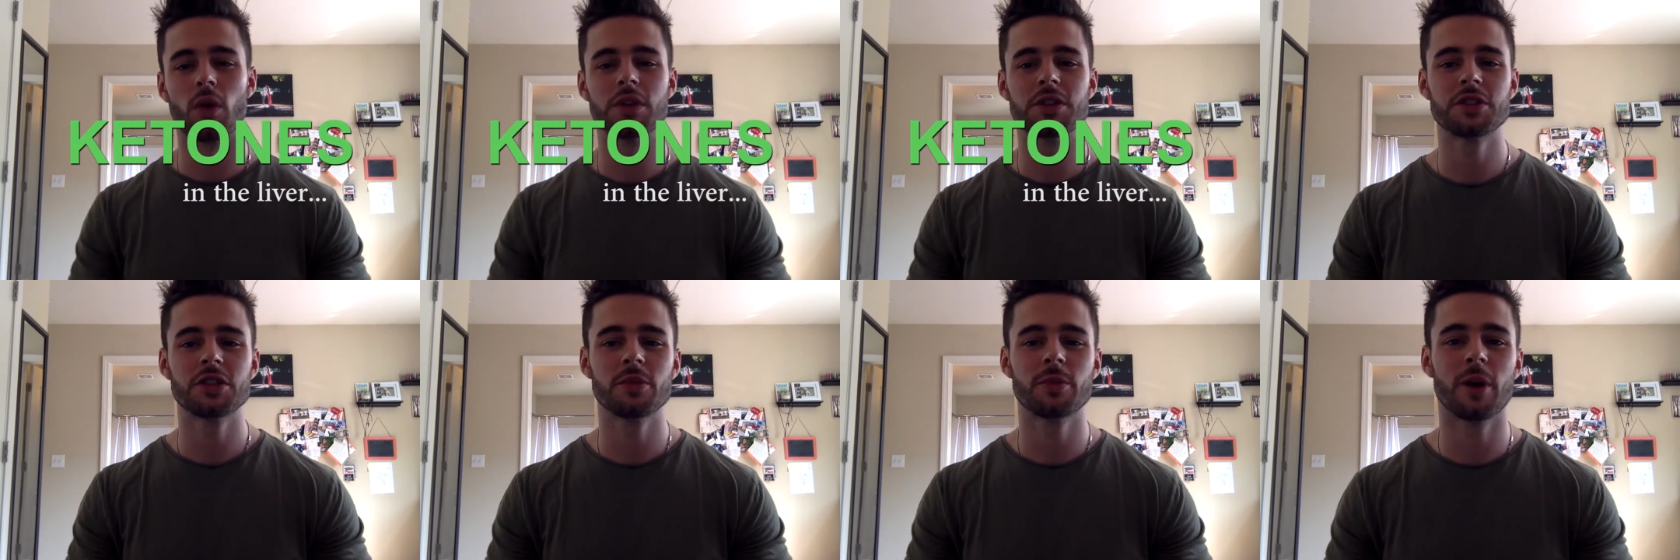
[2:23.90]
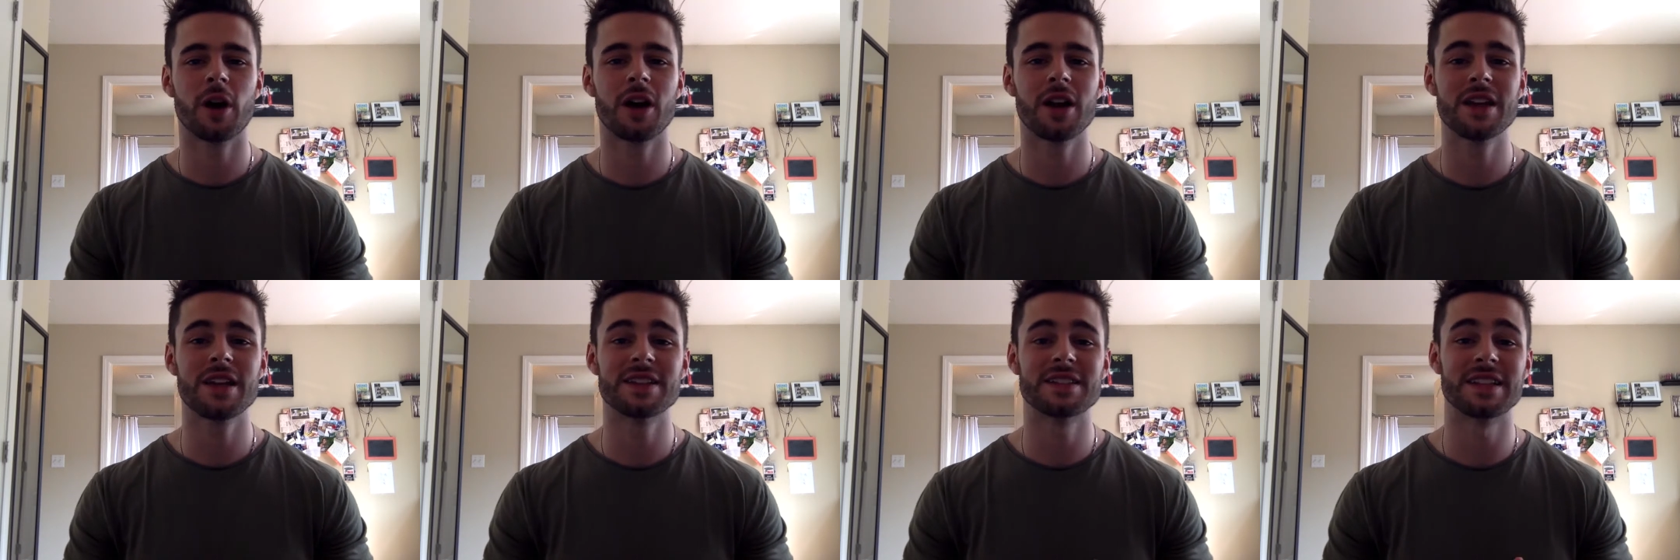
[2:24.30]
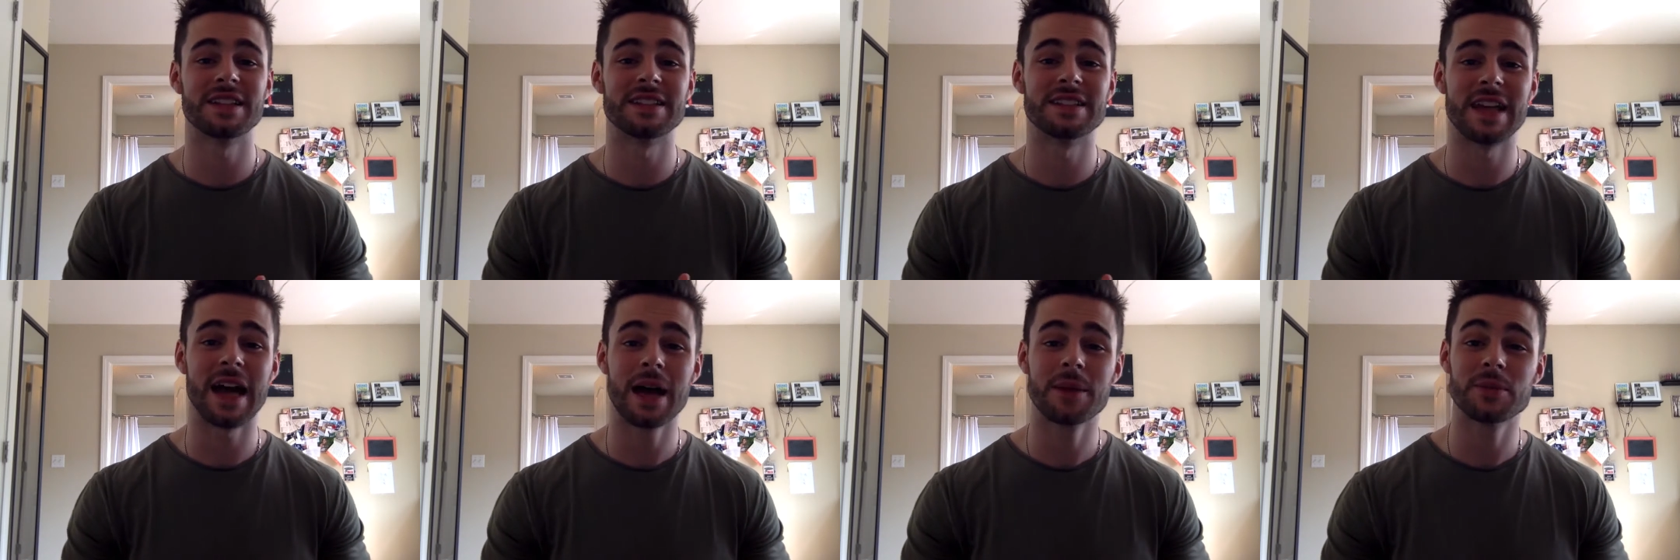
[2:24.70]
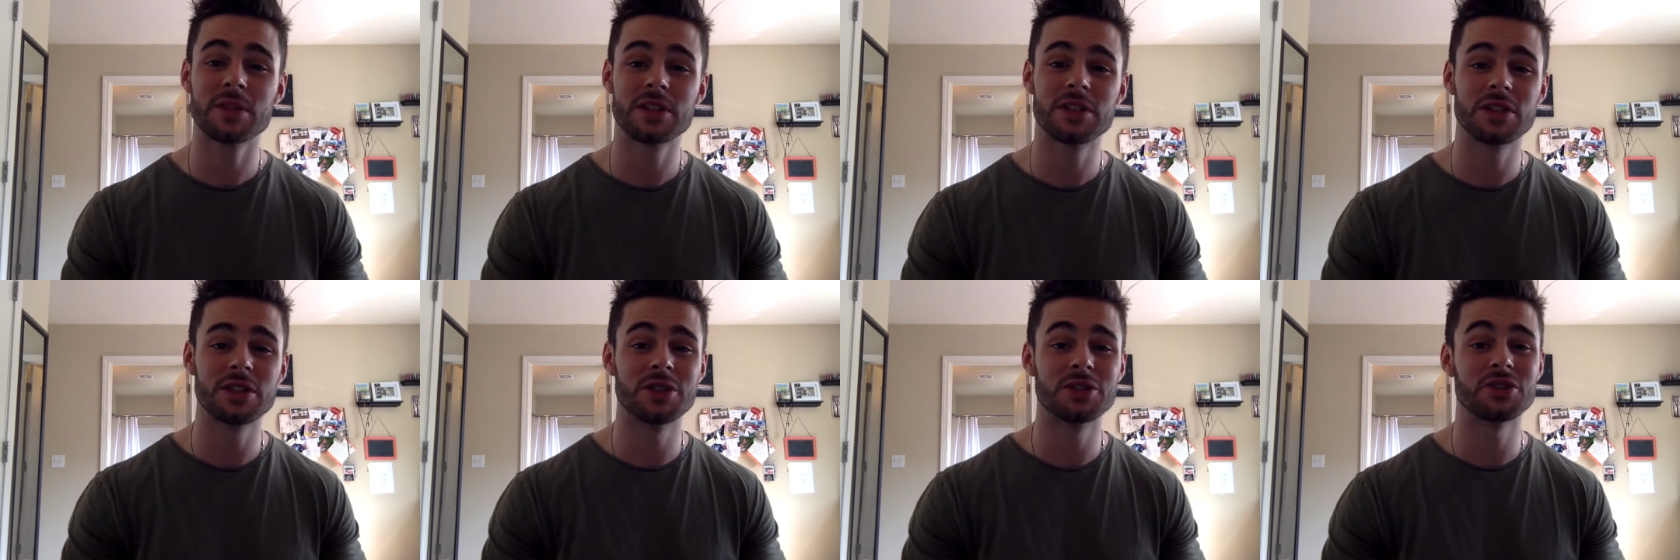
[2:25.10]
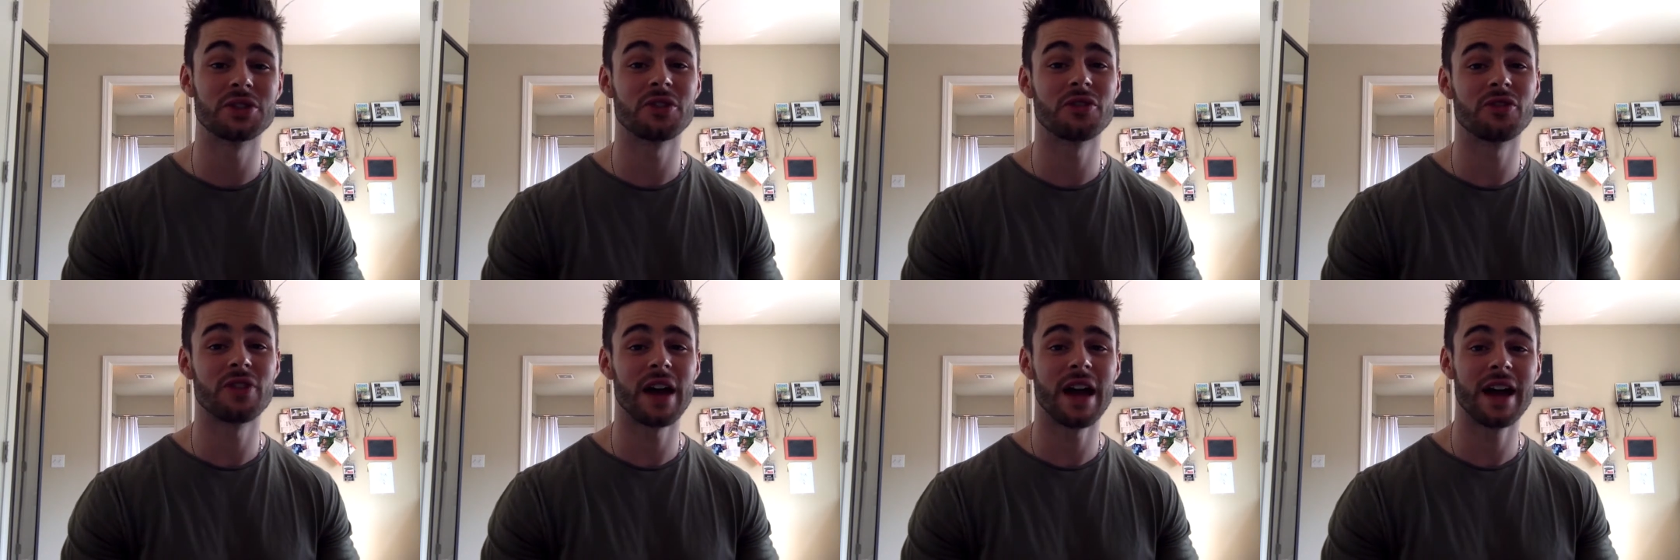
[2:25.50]
Once your body is adapted to
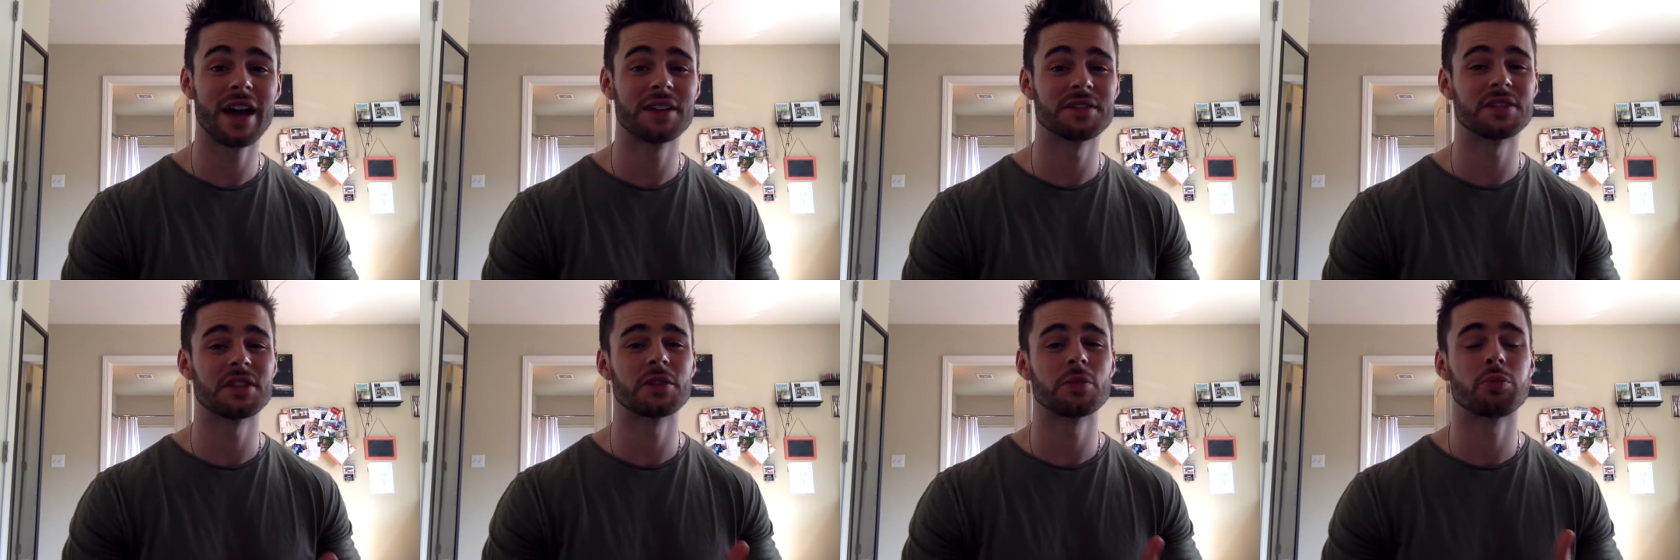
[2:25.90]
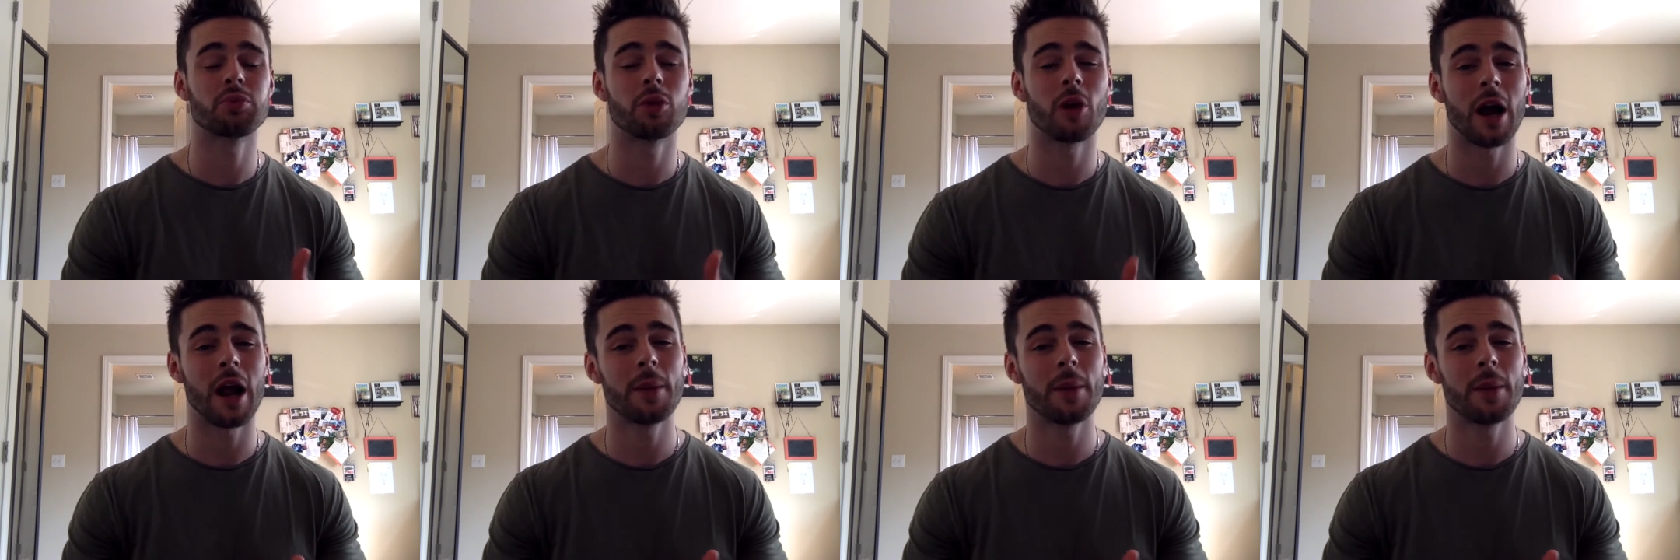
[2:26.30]
using fat as its